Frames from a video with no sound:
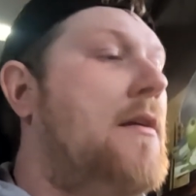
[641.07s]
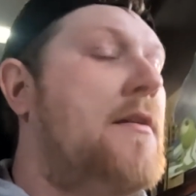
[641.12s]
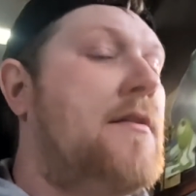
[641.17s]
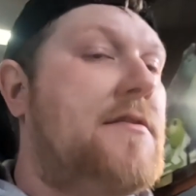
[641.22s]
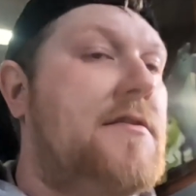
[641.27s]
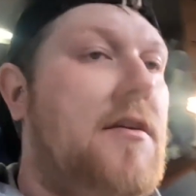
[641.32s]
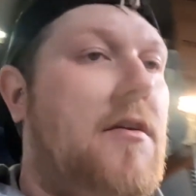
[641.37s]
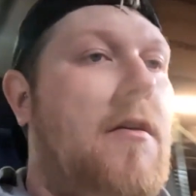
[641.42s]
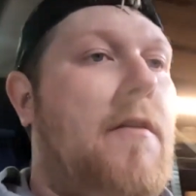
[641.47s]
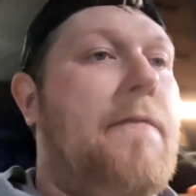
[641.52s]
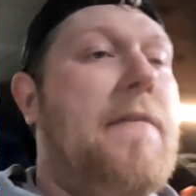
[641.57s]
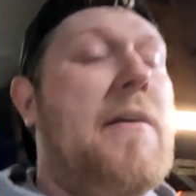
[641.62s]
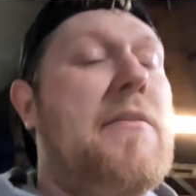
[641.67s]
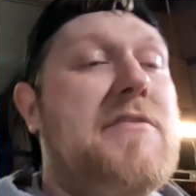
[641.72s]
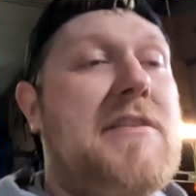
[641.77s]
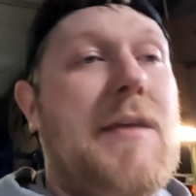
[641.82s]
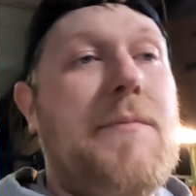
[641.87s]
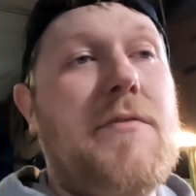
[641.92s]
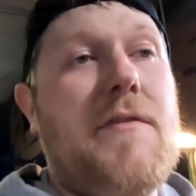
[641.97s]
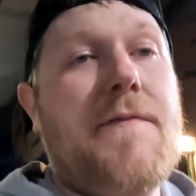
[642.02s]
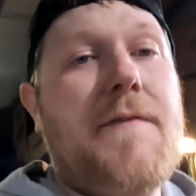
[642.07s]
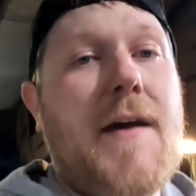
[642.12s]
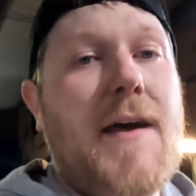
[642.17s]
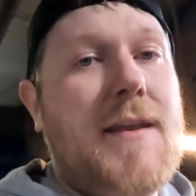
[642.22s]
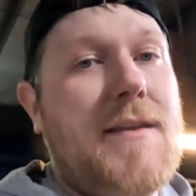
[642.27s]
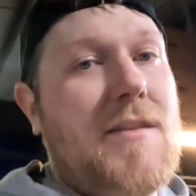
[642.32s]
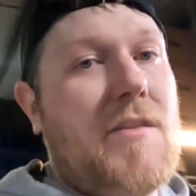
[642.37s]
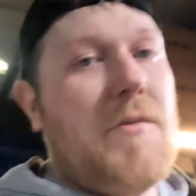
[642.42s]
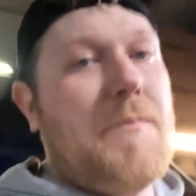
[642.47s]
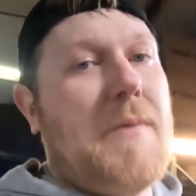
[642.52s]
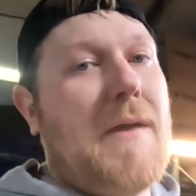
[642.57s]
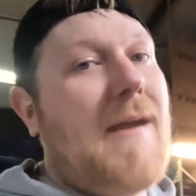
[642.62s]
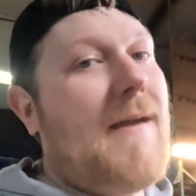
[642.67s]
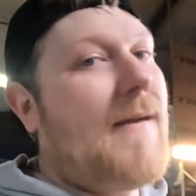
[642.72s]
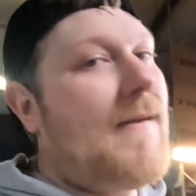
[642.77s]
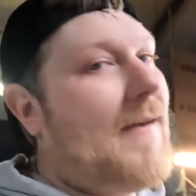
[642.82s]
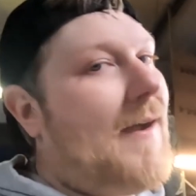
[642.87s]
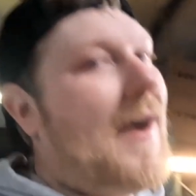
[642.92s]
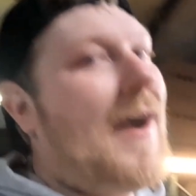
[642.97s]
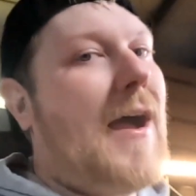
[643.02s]
So if I was able to find another
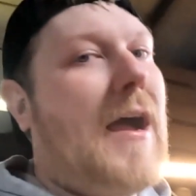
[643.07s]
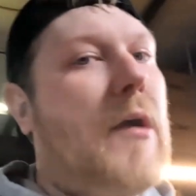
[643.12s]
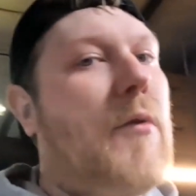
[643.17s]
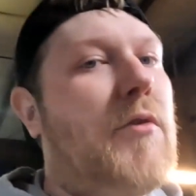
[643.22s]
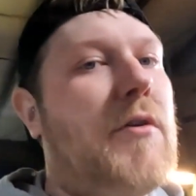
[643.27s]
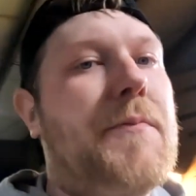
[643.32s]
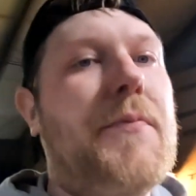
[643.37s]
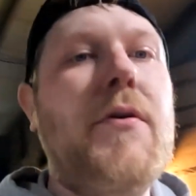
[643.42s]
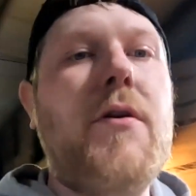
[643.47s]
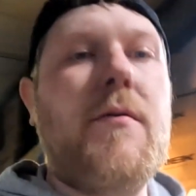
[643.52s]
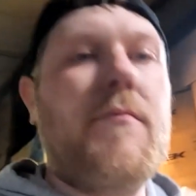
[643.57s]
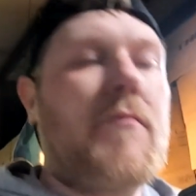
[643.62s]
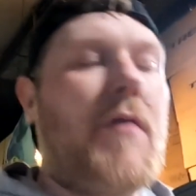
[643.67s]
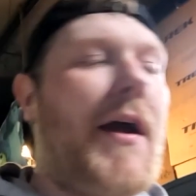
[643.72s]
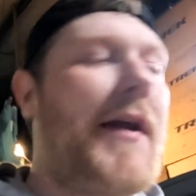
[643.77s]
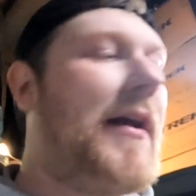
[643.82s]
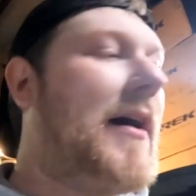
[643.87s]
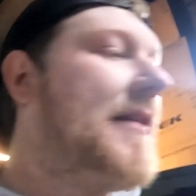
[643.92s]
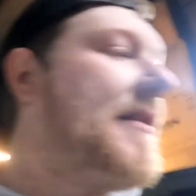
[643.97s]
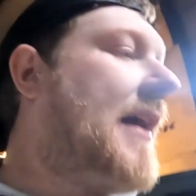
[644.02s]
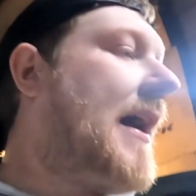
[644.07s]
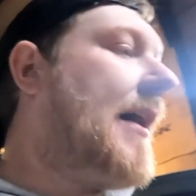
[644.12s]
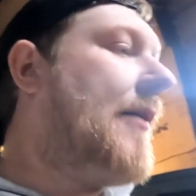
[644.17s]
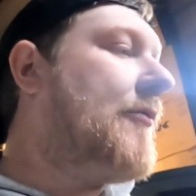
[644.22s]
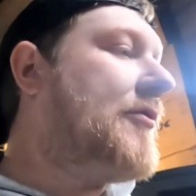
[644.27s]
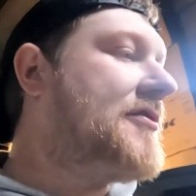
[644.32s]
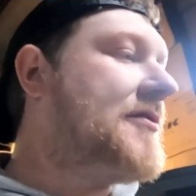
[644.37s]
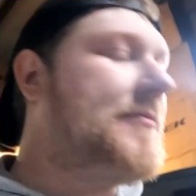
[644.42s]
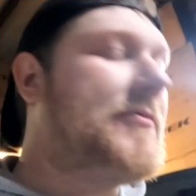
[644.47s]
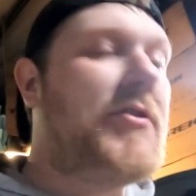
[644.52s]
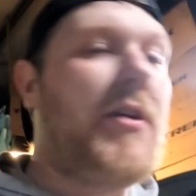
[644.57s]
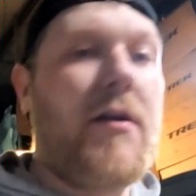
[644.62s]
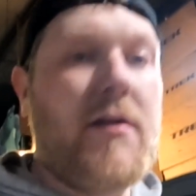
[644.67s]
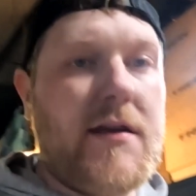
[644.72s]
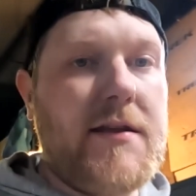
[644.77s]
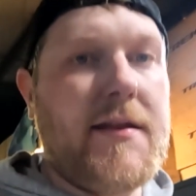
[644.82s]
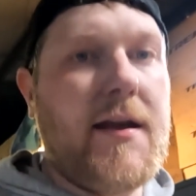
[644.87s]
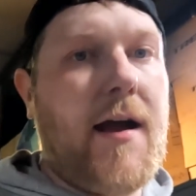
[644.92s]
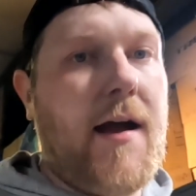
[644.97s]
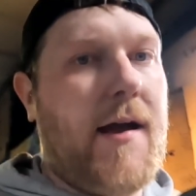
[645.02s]
pair, I would put them right on that with some
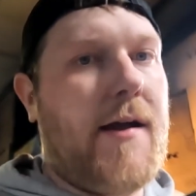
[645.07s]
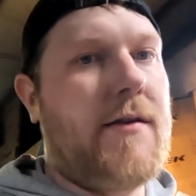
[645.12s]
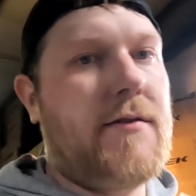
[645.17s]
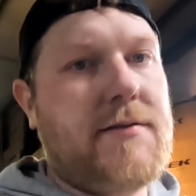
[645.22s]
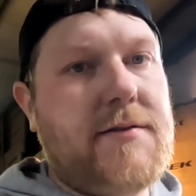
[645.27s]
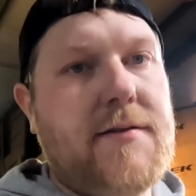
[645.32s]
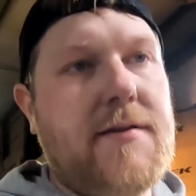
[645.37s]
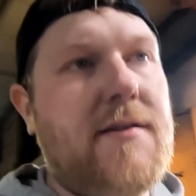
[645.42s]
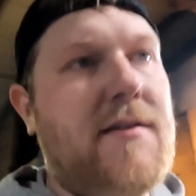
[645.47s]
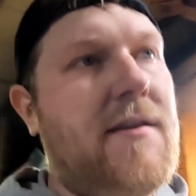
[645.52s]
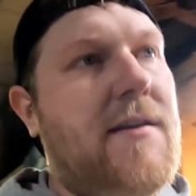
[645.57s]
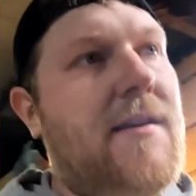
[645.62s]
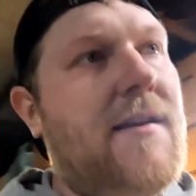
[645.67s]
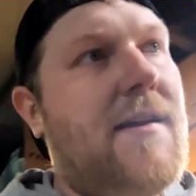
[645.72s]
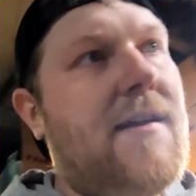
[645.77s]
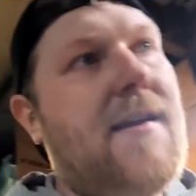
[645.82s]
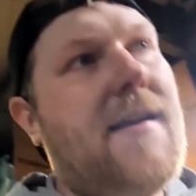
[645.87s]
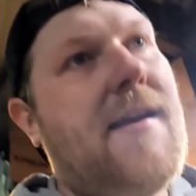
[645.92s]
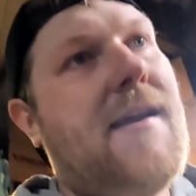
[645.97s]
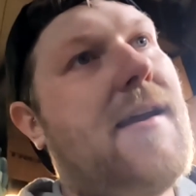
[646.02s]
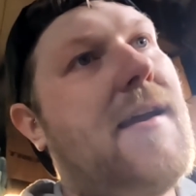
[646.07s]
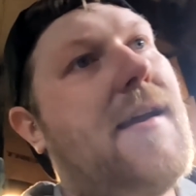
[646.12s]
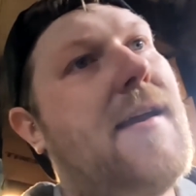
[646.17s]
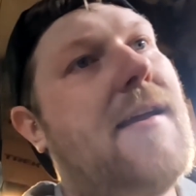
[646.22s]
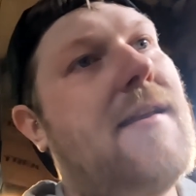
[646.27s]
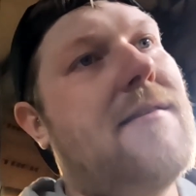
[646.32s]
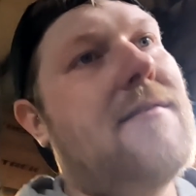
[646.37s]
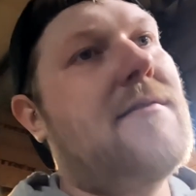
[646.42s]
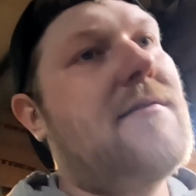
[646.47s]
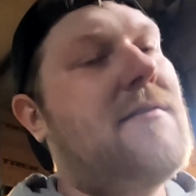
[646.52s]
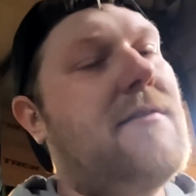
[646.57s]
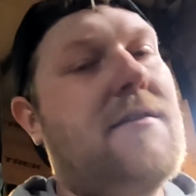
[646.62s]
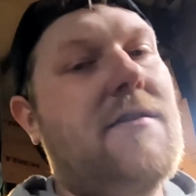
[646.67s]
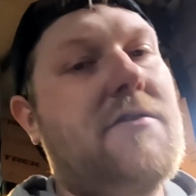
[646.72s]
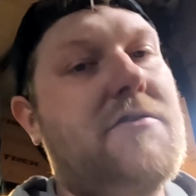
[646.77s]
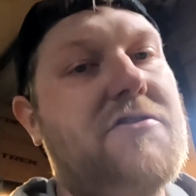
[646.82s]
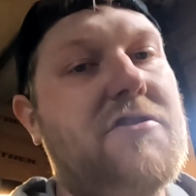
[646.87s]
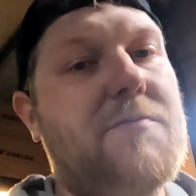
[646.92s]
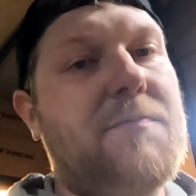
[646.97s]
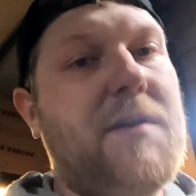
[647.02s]
chunky tires, and
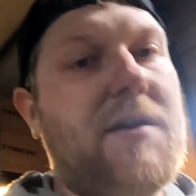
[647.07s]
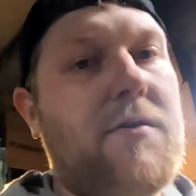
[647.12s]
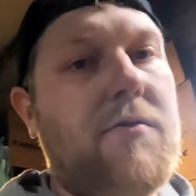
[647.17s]
it'll just be